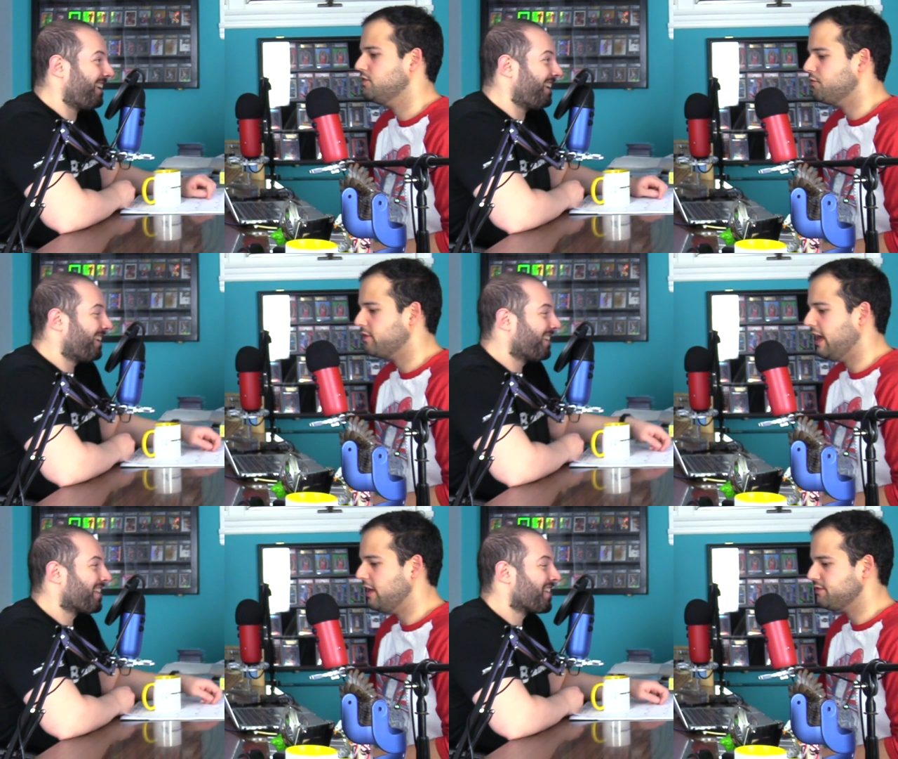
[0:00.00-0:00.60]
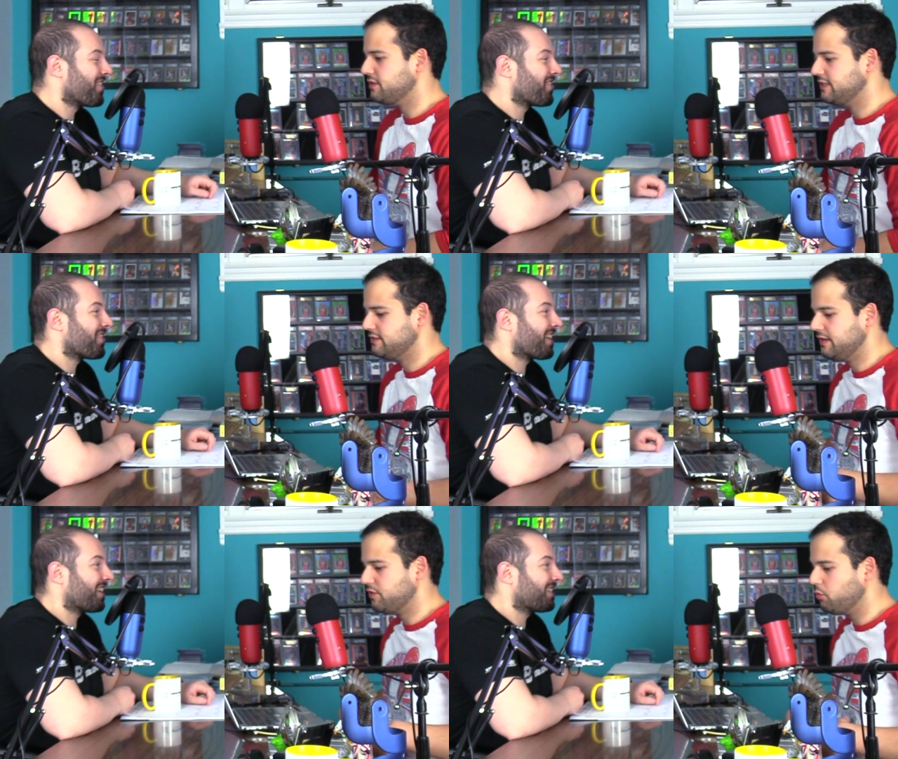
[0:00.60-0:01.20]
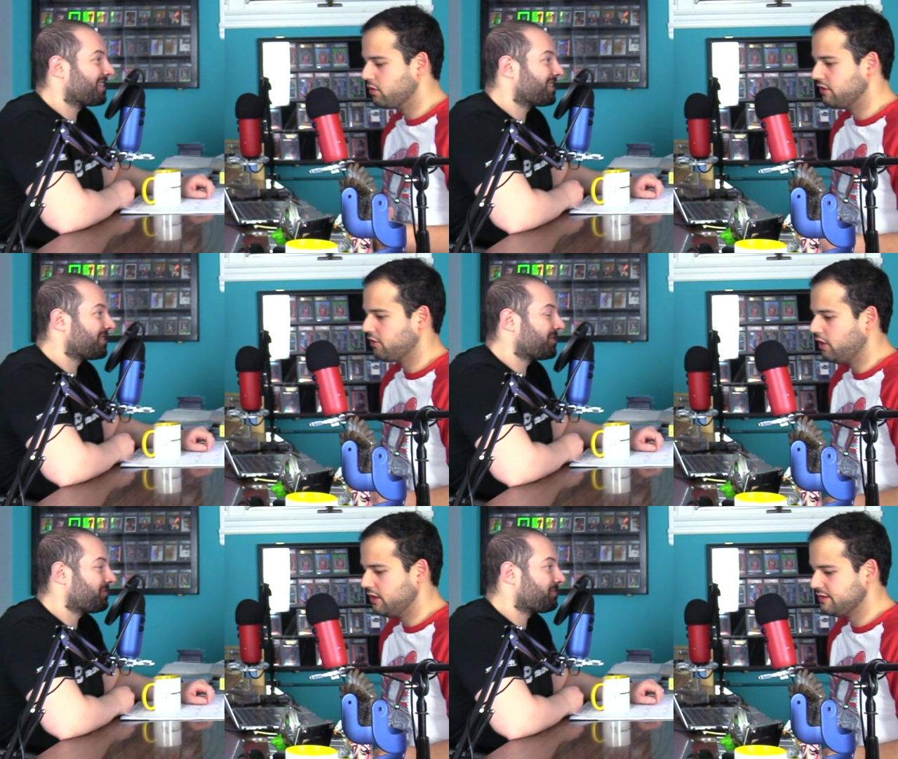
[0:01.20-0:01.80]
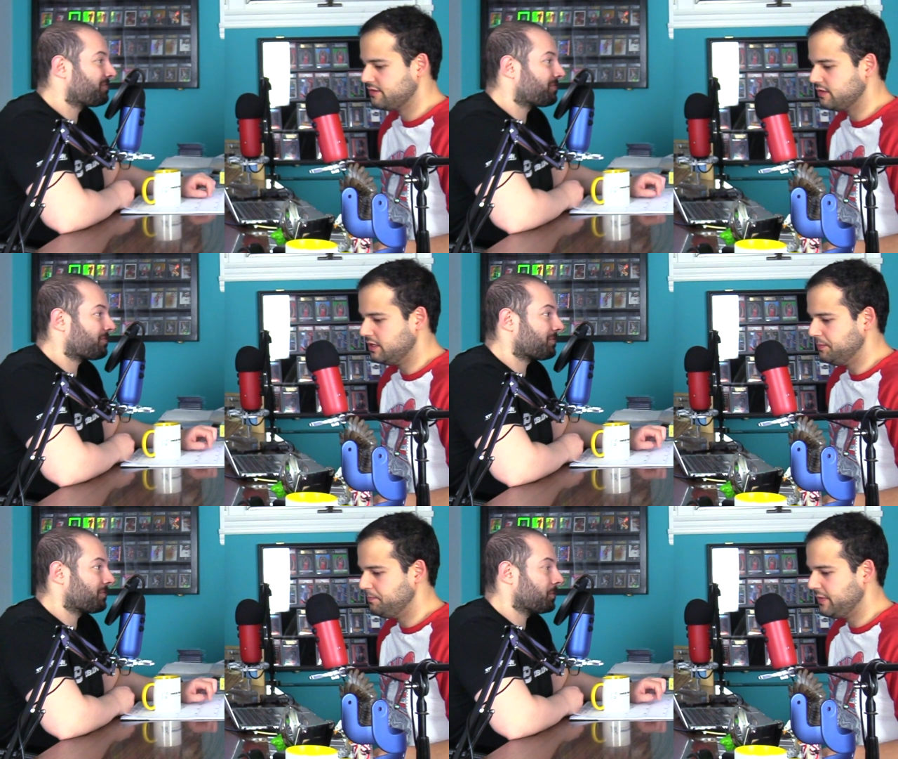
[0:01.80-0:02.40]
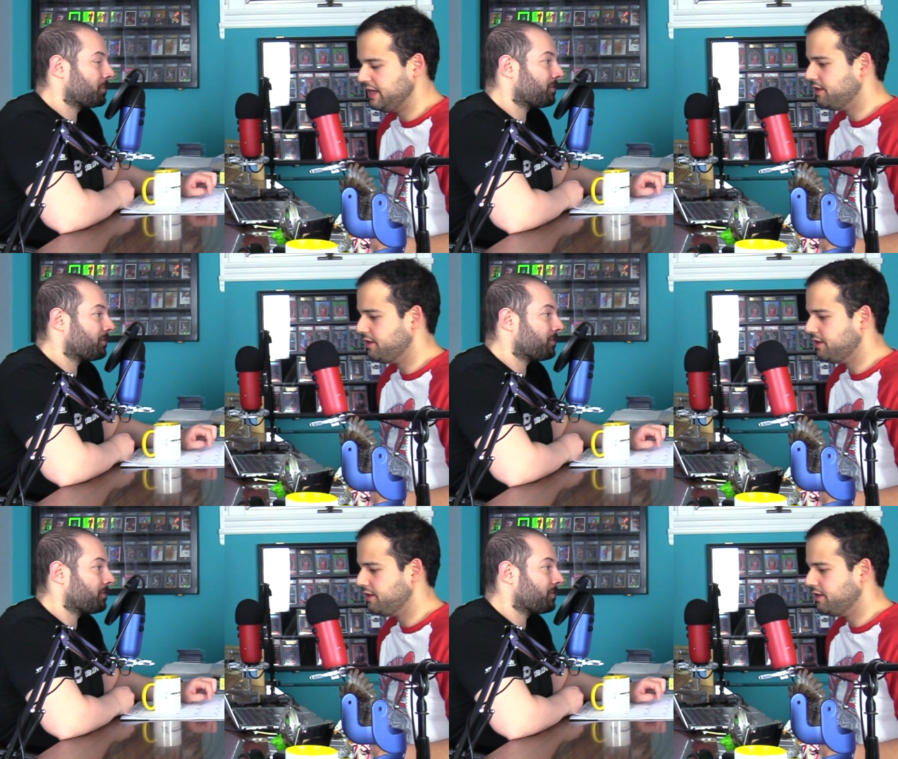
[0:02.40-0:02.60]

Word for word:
Speaker 1: so if your house, let's say, if the mortgage costs um, eight